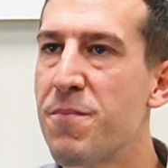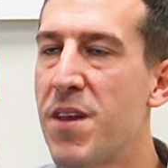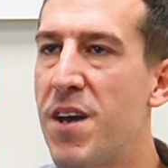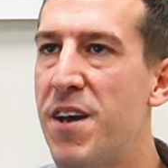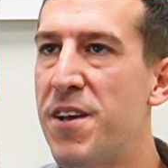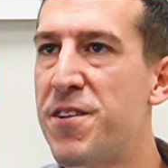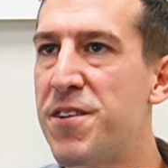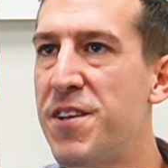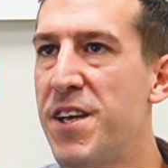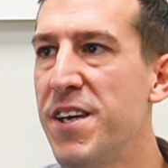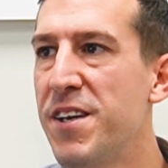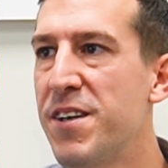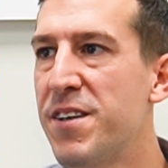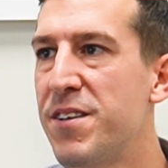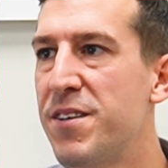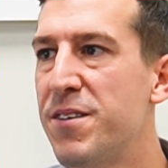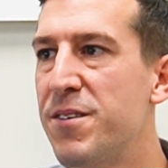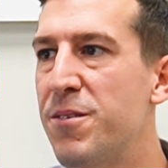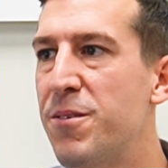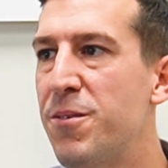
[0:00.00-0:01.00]
I
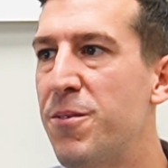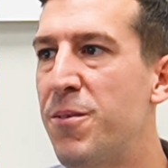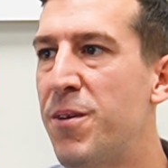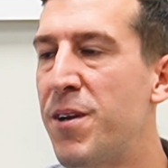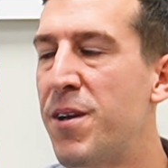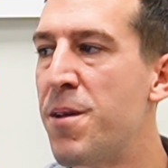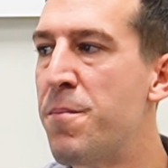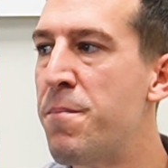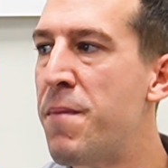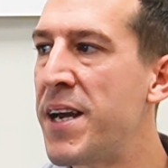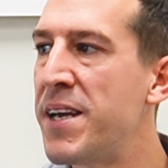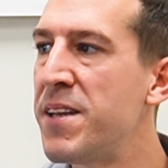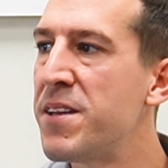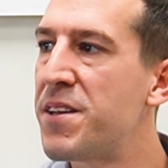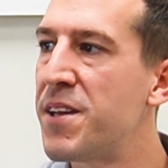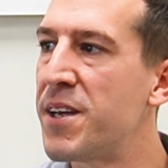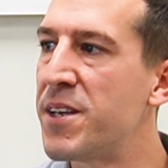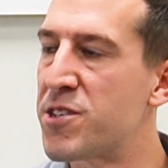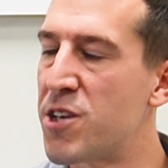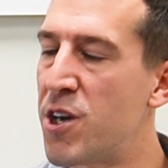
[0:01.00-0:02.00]
think one of the main
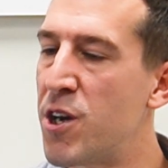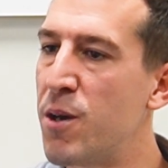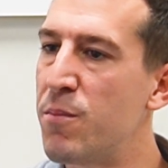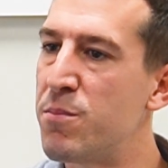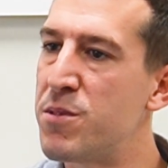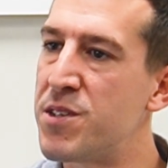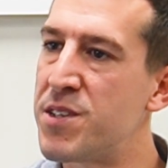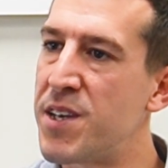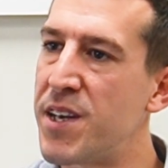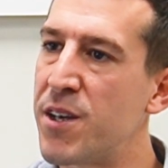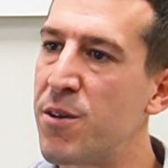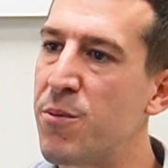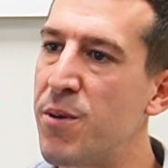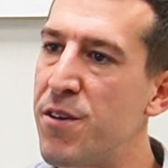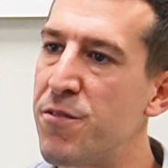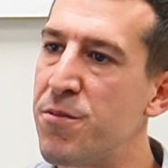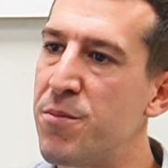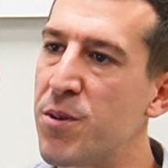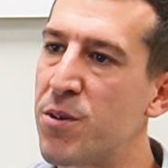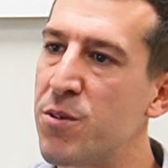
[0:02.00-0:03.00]
things I hope to take away
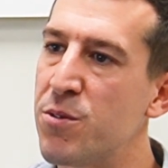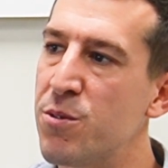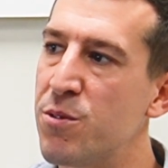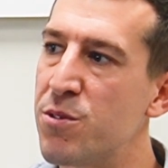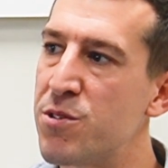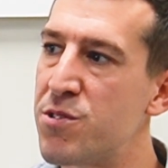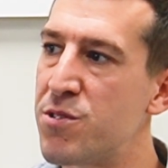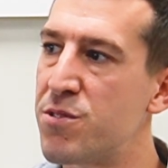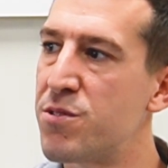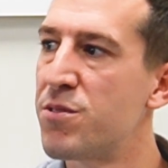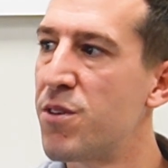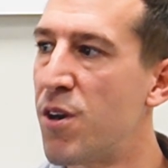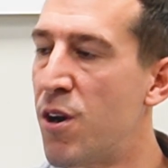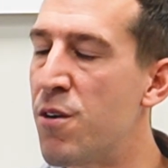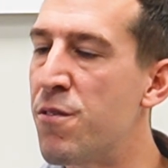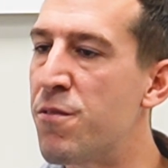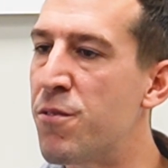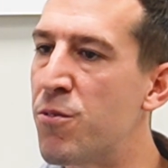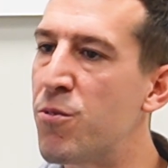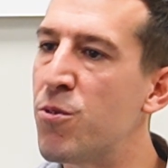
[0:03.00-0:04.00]
from the course
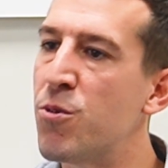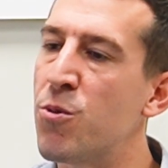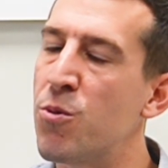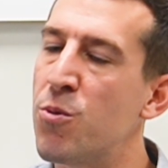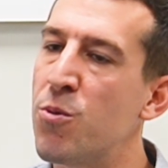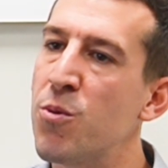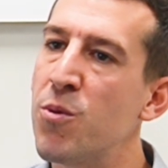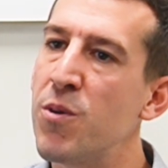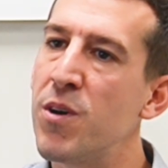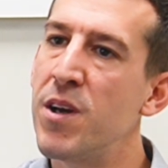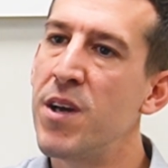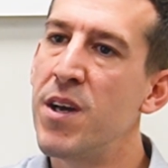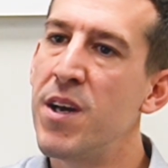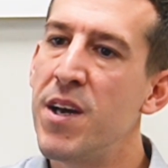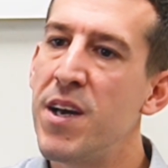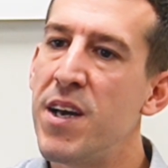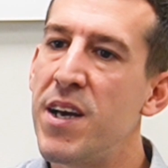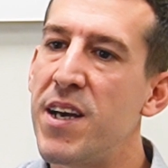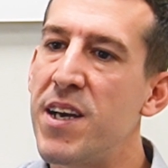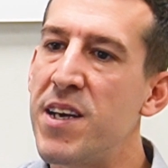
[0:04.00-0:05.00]
overall
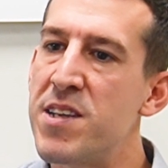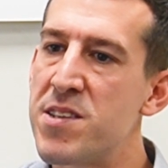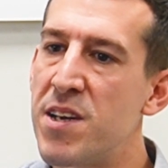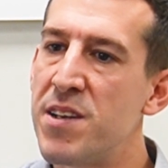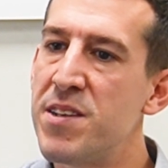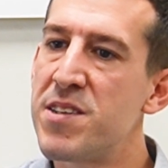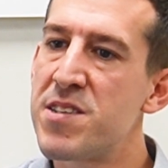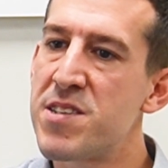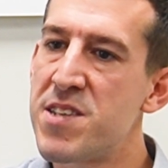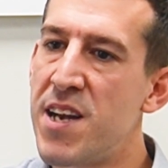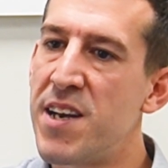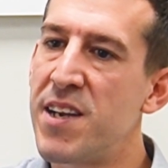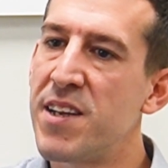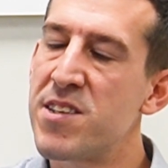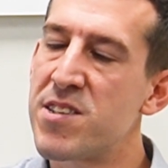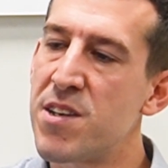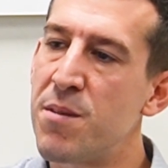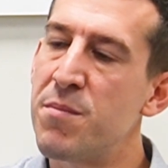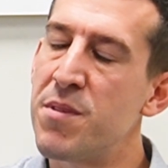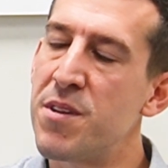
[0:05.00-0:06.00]
is understanding
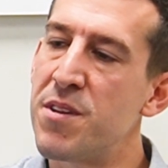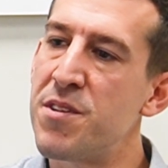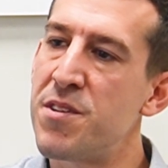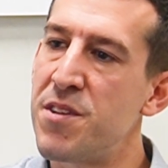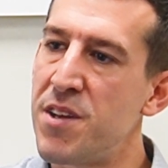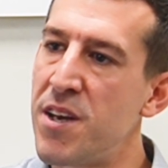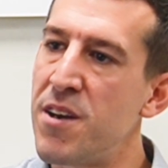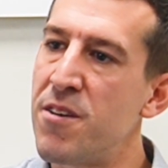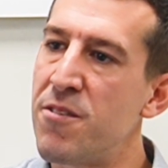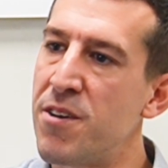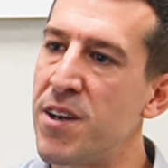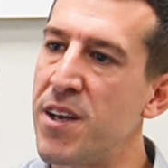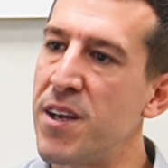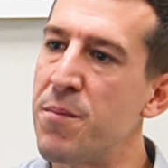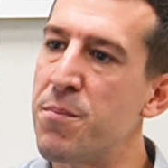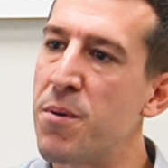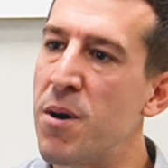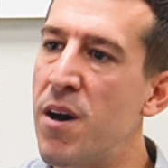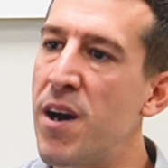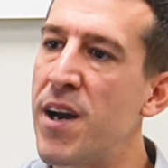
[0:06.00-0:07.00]
some of the theory
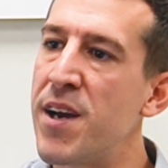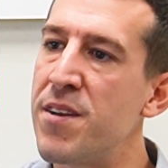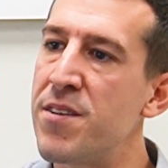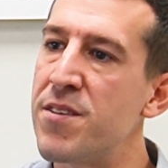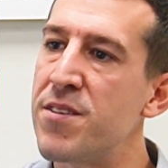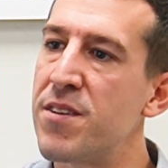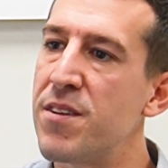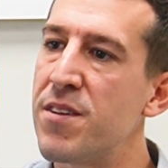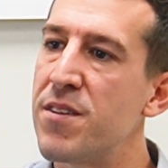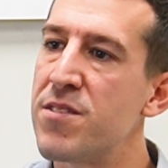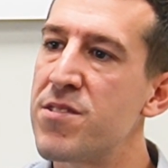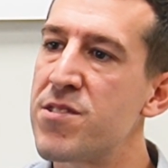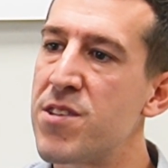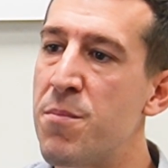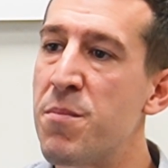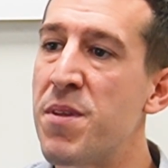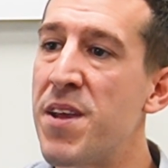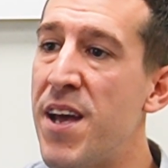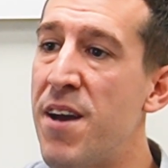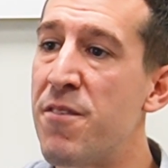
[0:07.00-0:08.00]
behind
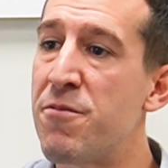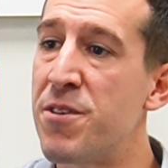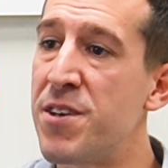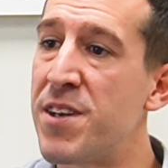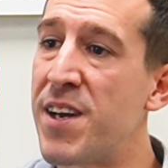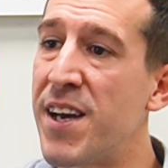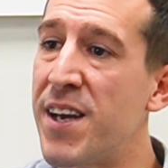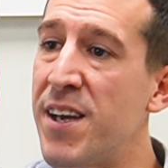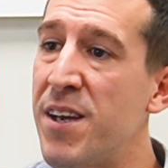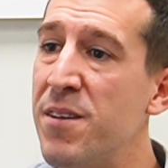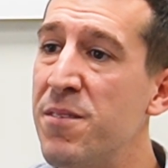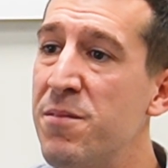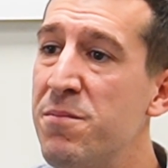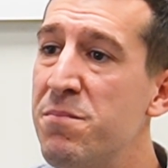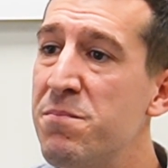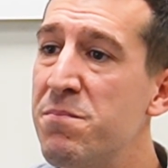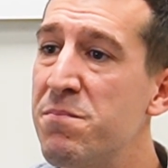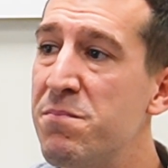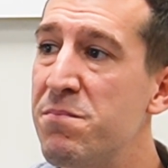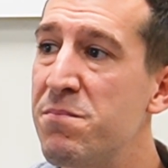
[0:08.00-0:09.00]
some of the everyday
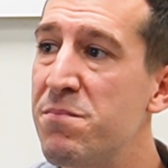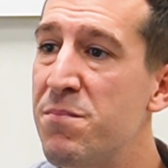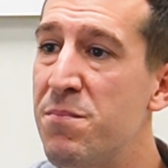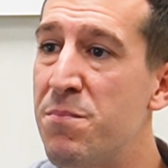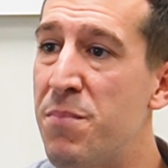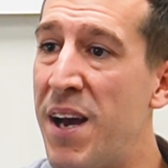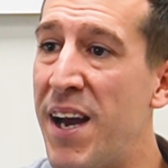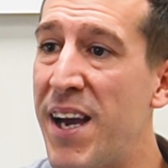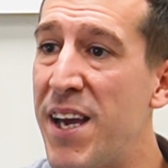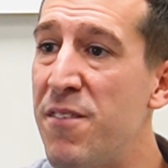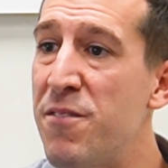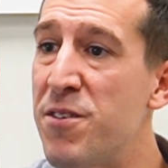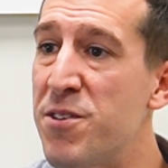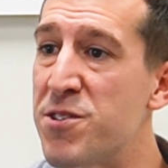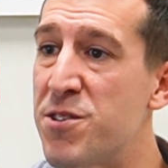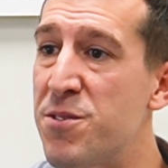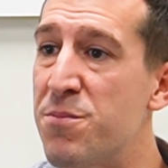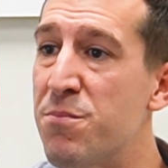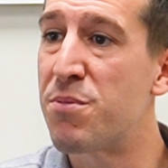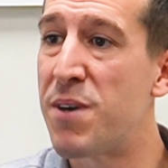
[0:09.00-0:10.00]

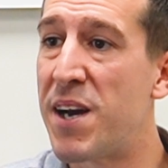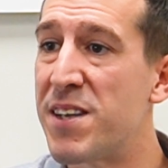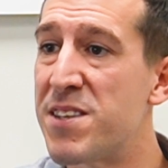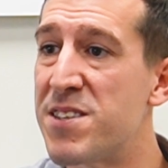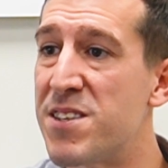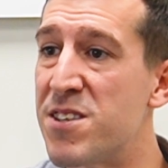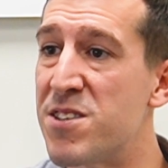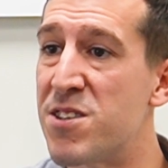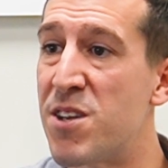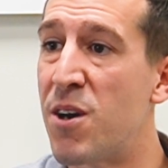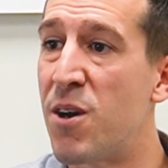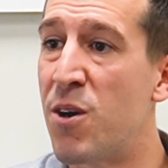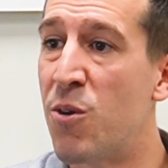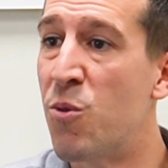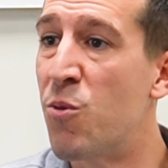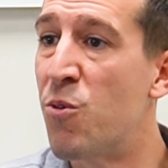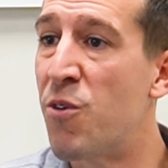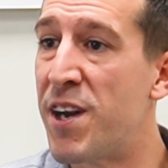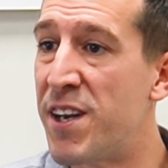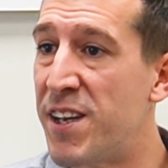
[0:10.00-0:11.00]
behaviors practices that I've
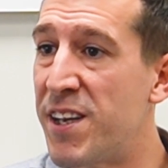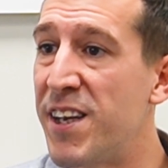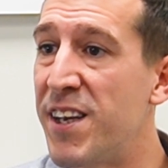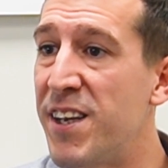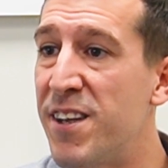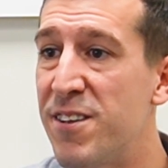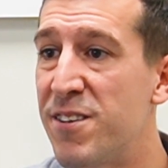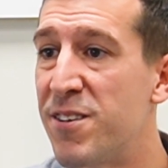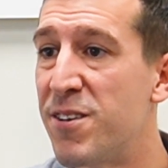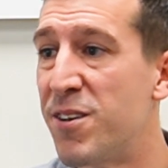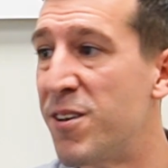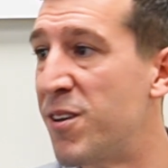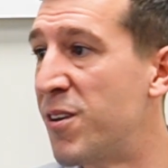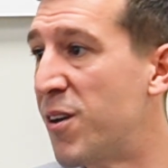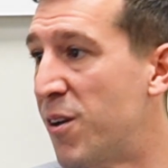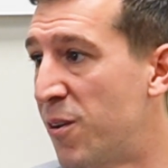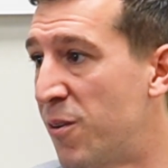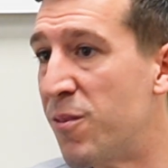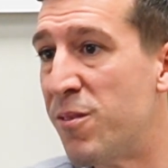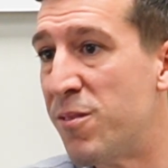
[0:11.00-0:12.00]
already, you
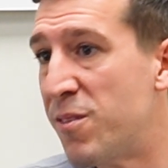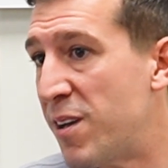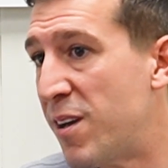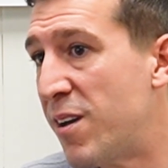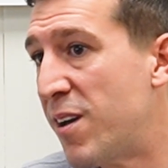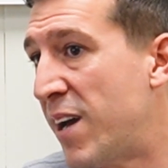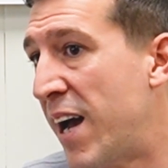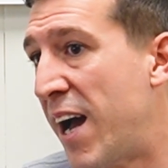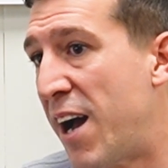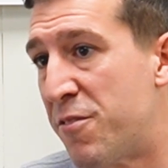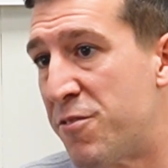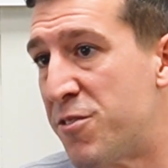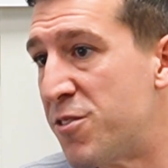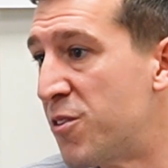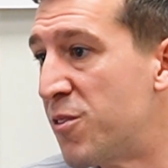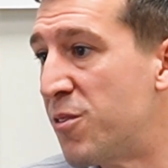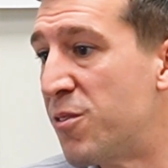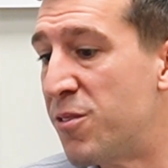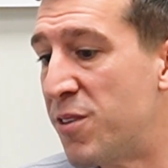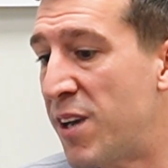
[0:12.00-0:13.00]
know, have
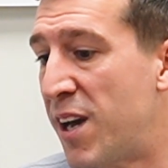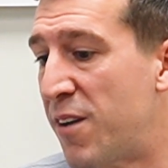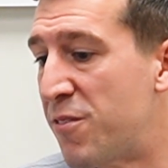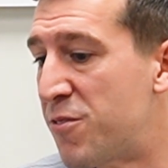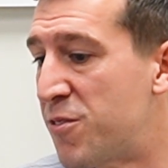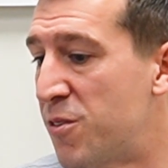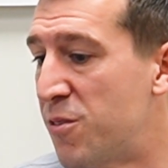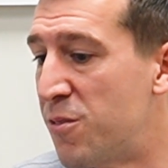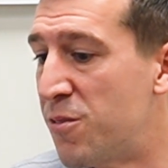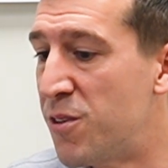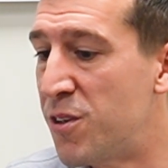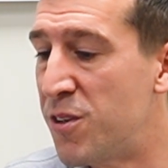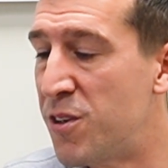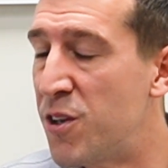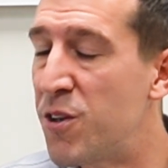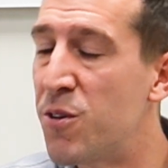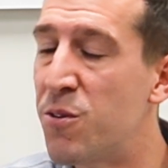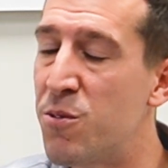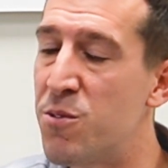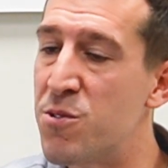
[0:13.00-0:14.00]
to have to
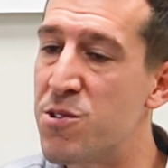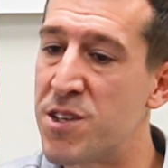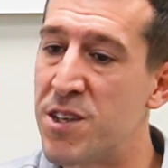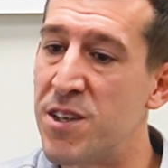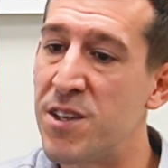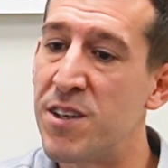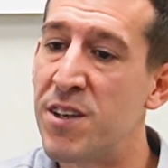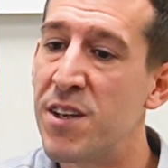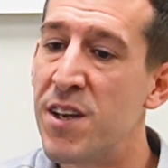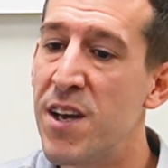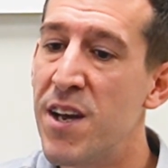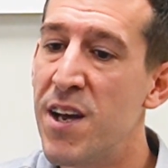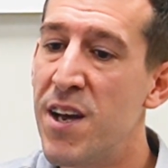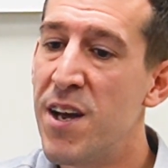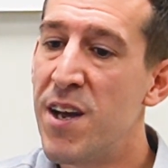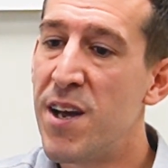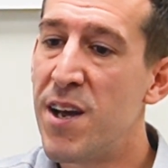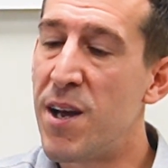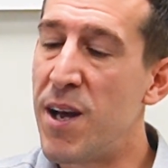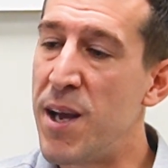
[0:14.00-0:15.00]
use and
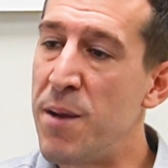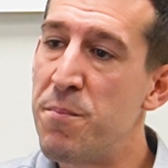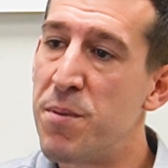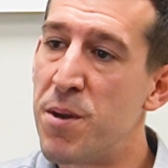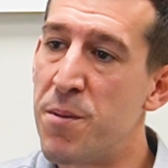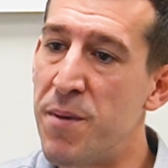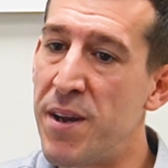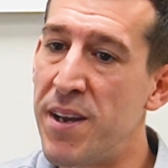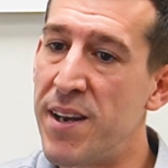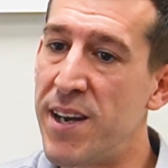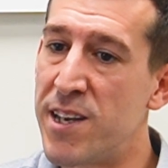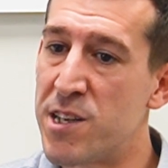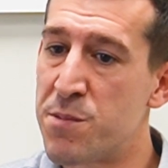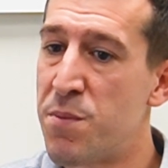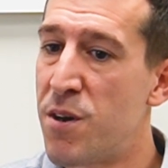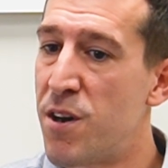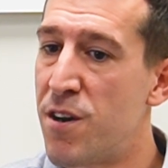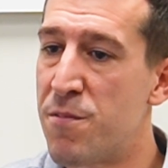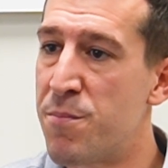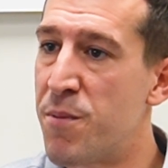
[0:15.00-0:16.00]
implement as
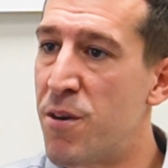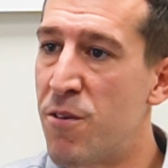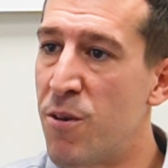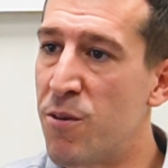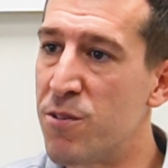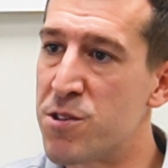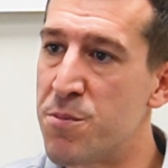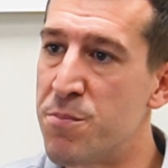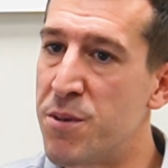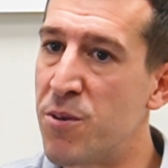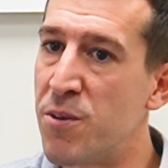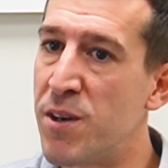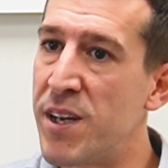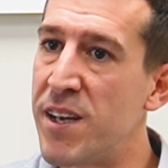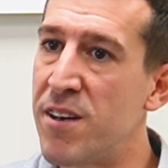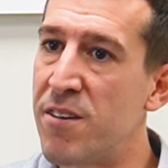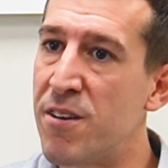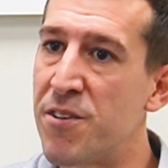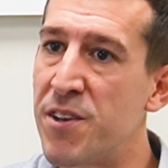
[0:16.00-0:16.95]
part of my role as a middle leader.